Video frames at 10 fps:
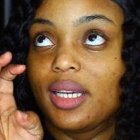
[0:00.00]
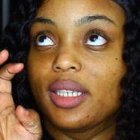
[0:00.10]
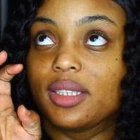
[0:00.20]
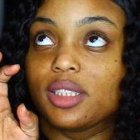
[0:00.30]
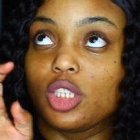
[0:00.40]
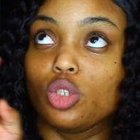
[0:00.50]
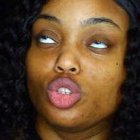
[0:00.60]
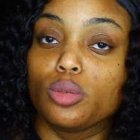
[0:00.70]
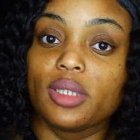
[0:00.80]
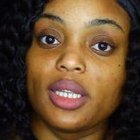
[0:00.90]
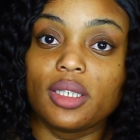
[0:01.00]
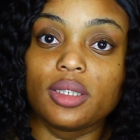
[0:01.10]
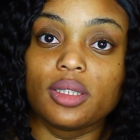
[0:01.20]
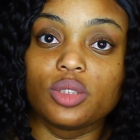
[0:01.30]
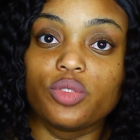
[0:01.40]
is a YouTuber that
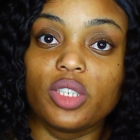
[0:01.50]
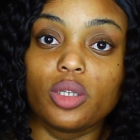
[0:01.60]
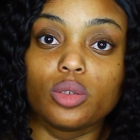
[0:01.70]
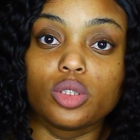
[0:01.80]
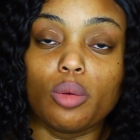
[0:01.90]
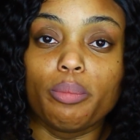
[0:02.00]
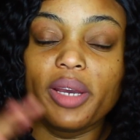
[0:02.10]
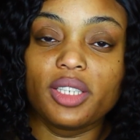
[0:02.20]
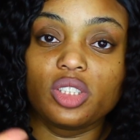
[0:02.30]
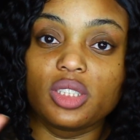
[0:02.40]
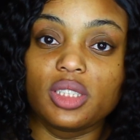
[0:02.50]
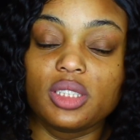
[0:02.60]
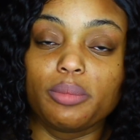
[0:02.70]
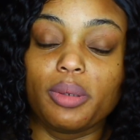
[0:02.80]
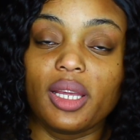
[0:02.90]
does videos on
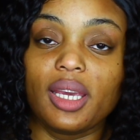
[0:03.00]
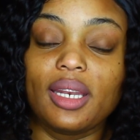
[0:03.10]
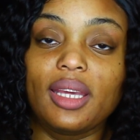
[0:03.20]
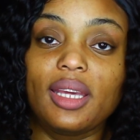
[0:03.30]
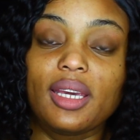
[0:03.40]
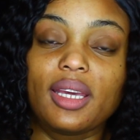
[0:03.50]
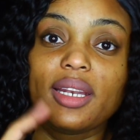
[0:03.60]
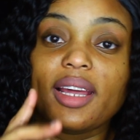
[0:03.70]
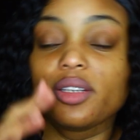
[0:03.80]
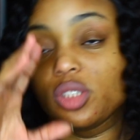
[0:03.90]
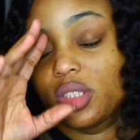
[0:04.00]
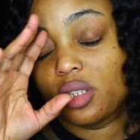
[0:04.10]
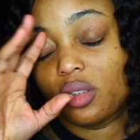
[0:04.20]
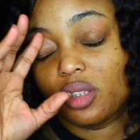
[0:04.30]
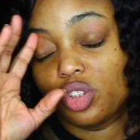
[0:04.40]
budgeting, planning, and now she's
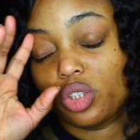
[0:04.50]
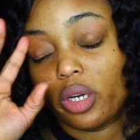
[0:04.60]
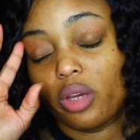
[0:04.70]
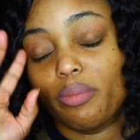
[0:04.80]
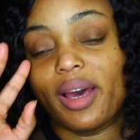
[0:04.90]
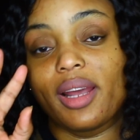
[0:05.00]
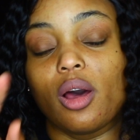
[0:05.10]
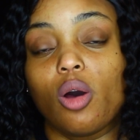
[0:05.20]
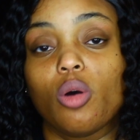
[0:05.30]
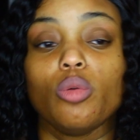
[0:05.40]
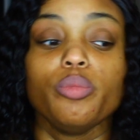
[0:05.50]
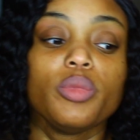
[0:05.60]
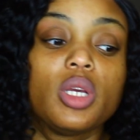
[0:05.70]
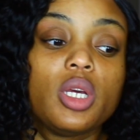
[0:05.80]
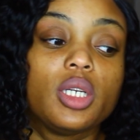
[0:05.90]
on the journey of buying a home.
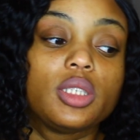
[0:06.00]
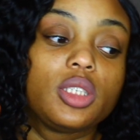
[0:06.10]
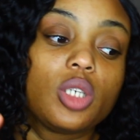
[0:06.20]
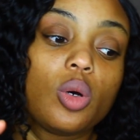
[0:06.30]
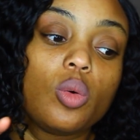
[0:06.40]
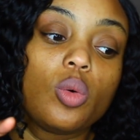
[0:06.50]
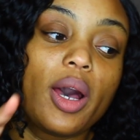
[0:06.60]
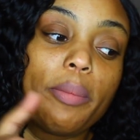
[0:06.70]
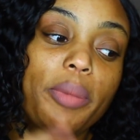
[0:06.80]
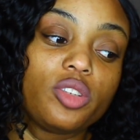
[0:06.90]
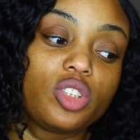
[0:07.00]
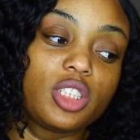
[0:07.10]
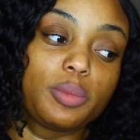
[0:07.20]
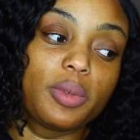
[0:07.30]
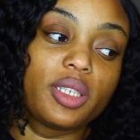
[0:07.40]
So I purchased
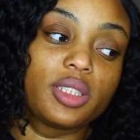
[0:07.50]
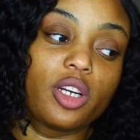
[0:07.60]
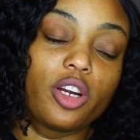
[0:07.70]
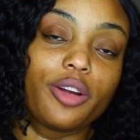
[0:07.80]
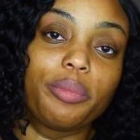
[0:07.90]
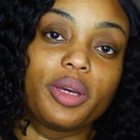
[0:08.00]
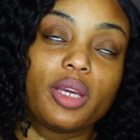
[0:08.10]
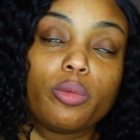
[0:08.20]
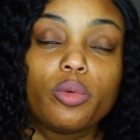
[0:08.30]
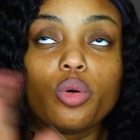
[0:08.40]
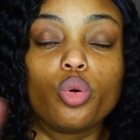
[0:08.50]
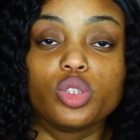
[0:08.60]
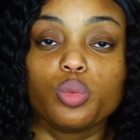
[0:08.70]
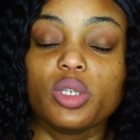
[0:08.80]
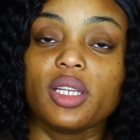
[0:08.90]
this because of her, but it of
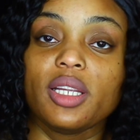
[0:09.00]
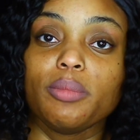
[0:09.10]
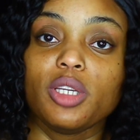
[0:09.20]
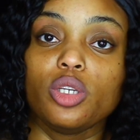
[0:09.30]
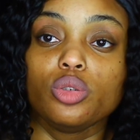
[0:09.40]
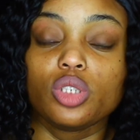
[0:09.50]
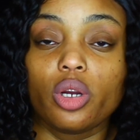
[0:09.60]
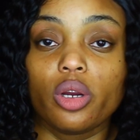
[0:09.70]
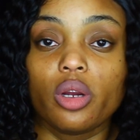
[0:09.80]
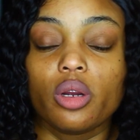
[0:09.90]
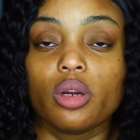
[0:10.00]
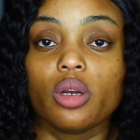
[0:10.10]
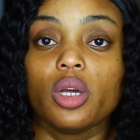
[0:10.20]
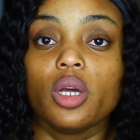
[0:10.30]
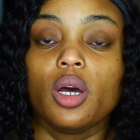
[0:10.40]
course wouldn't let me use
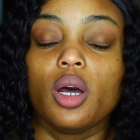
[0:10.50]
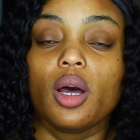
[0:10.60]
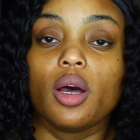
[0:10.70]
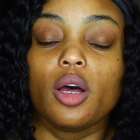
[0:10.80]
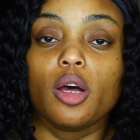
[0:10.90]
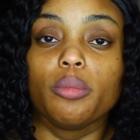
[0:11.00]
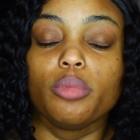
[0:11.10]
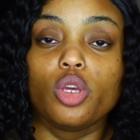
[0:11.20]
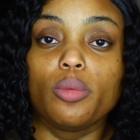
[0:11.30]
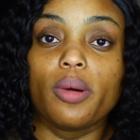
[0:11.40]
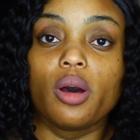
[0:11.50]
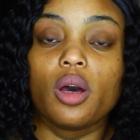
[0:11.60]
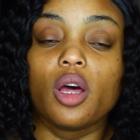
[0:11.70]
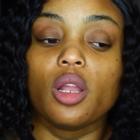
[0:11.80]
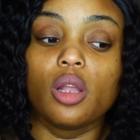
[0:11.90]
her
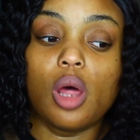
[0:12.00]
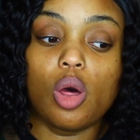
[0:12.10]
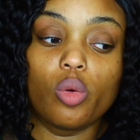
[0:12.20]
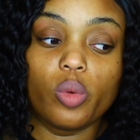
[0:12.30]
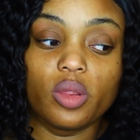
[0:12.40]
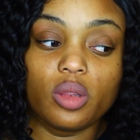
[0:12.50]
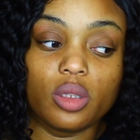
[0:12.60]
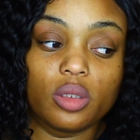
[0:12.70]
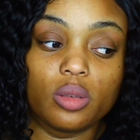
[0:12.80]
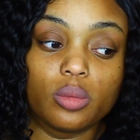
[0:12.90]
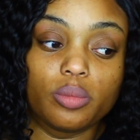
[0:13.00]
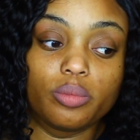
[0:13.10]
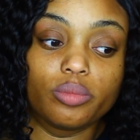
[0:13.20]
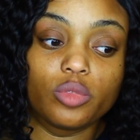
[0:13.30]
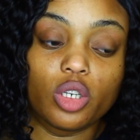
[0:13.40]
coupon along with the
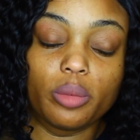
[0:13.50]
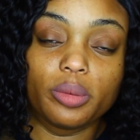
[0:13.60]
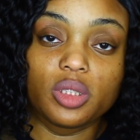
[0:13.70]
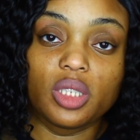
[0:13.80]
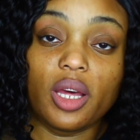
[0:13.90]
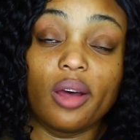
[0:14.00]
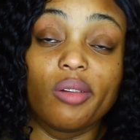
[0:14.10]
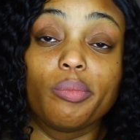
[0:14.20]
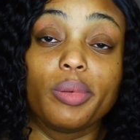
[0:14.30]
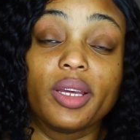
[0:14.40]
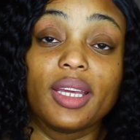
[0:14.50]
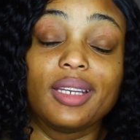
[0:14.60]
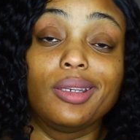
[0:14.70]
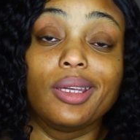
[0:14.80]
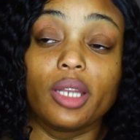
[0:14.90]
30% off, but
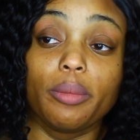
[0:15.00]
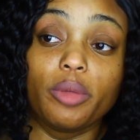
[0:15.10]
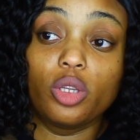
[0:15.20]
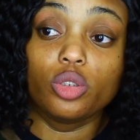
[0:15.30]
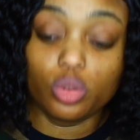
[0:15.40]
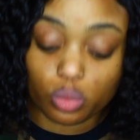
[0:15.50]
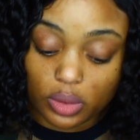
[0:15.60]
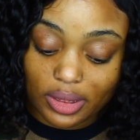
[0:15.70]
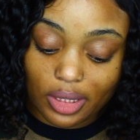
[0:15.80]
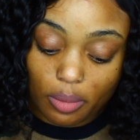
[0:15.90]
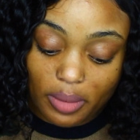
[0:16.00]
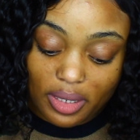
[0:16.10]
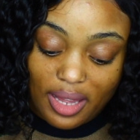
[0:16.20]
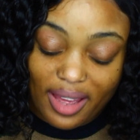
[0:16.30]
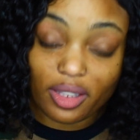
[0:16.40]
it did let me use the Retail
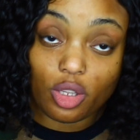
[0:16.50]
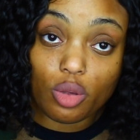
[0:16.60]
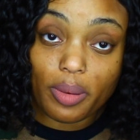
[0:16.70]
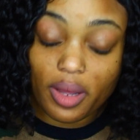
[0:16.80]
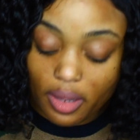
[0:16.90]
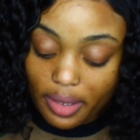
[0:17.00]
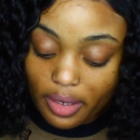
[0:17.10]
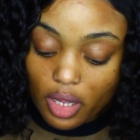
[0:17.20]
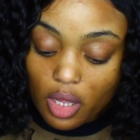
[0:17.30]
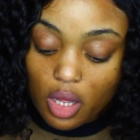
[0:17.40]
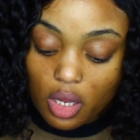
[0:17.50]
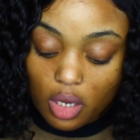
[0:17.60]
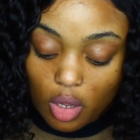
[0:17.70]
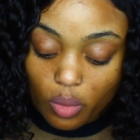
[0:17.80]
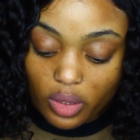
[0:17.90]
Me Not coupon
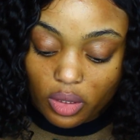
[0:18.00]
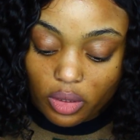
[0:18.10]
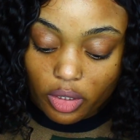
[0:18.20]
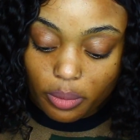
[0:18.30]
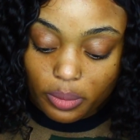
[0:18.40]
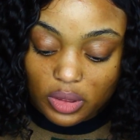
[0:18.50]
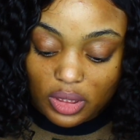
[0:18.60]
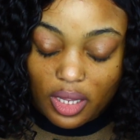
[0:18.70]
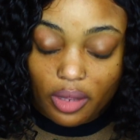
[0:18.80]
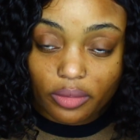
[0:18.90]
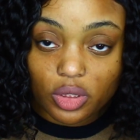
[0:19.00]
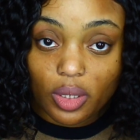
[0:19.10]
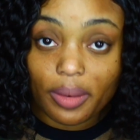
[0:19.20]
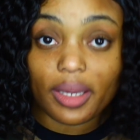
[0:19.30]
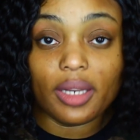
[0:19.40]
along with the 30% off. So
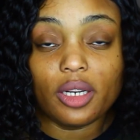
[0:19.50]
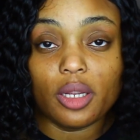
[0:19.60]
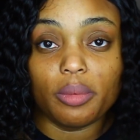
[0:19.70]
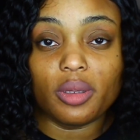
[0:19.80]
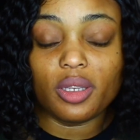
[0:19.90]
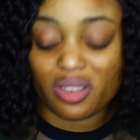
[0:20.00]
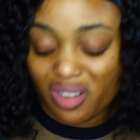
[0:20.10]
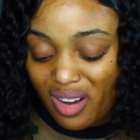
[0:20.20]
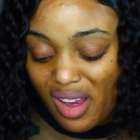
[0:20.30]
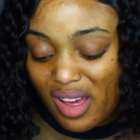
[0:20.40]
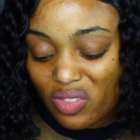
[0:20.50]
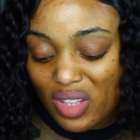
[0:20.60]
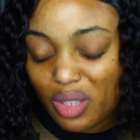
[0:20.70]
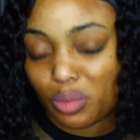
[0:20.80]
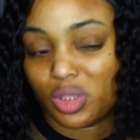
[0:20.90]
I ended up getting her, I
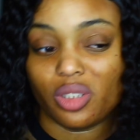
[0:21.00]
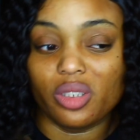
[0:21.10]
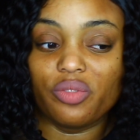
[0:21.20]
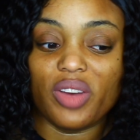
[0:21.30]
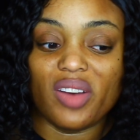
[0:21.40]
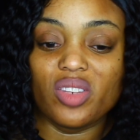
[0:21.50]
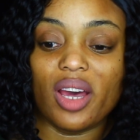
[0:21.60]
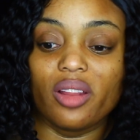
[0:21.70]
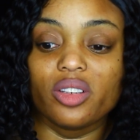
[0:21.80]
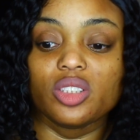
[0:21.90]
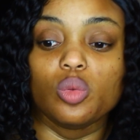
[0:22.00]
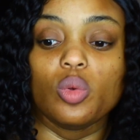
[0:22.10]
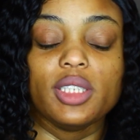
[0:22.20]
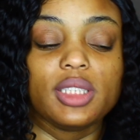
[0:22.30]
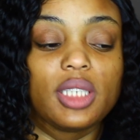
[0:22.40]
think it was $35
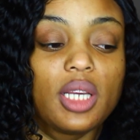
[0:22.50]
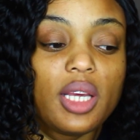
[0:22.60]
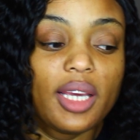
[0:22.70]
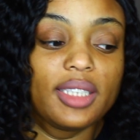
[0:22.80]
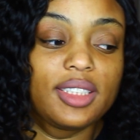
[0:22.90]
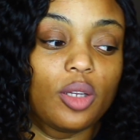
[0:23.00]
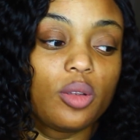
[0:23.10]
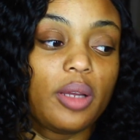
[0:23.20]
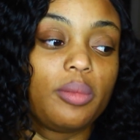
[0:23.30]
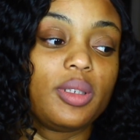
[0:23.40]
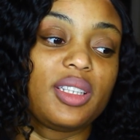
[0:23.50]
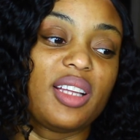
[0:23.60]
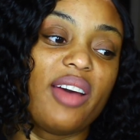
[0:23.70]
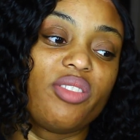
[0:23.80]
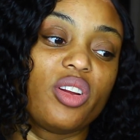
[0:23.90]
once, and so that was
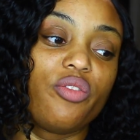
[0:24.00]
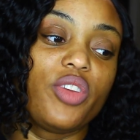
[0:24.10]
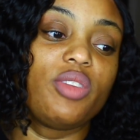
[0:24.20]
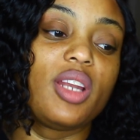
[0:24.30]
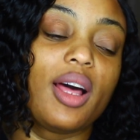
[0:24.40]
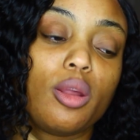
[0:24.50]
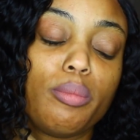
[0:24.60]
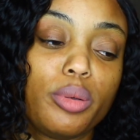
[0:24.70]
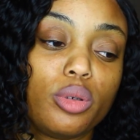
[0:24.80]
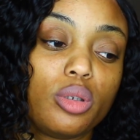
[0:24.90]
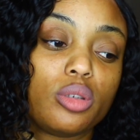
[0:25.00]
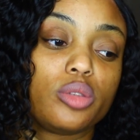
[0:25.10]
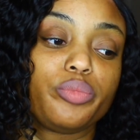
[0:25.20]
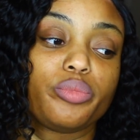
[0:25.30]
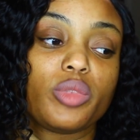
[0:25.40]
after a $50 book.
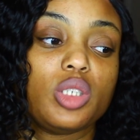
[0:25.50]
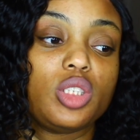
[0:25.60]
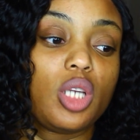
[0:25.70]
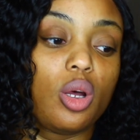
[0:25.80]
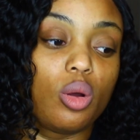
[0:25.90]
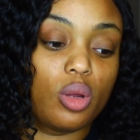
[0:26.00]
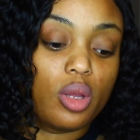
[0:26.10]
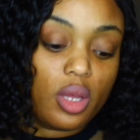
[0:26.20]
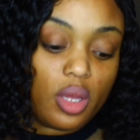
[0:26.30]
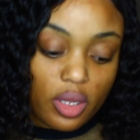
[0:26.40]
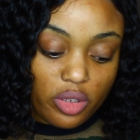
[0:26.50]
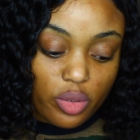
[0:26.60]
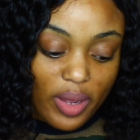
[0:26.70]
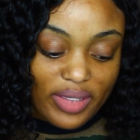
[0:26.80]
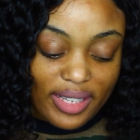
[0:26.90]
So
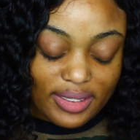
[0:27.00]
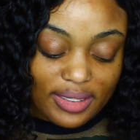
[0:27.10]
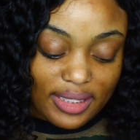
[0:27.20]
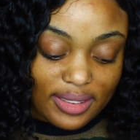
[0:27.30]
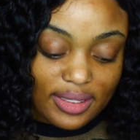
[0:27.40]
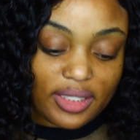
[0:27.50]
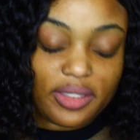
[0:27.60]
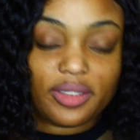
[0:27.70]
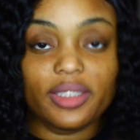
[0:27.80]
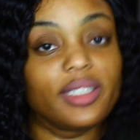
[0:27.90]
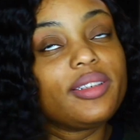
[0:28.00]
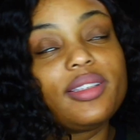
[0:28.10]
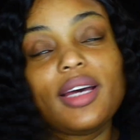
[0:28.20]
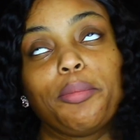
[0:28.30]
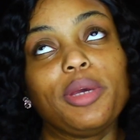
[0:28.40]
do I think it's necessary?
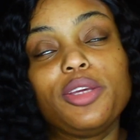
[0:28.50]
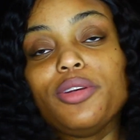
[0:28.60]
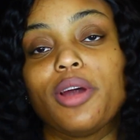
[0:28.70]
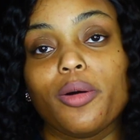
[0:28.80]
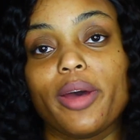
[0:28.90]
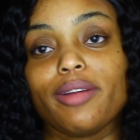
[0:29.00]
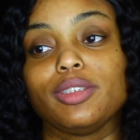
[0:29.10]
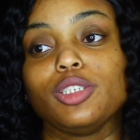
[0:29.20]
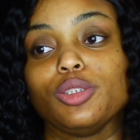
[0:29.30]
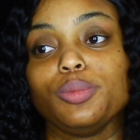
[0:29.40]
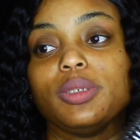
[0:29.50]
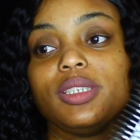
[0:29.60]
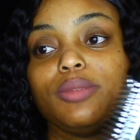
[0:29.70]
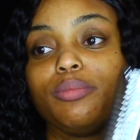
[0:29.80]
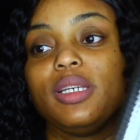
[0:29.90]
I mean, you don't have to,
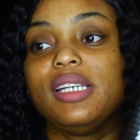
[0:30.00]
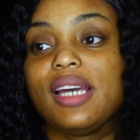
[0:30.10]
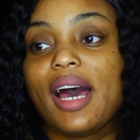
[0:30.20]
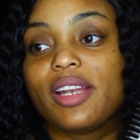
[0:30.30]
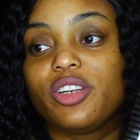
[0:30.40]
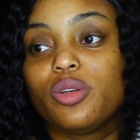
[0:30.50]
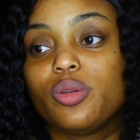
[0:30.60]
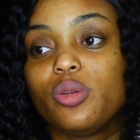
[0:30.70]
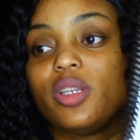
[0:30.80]
but me, I do.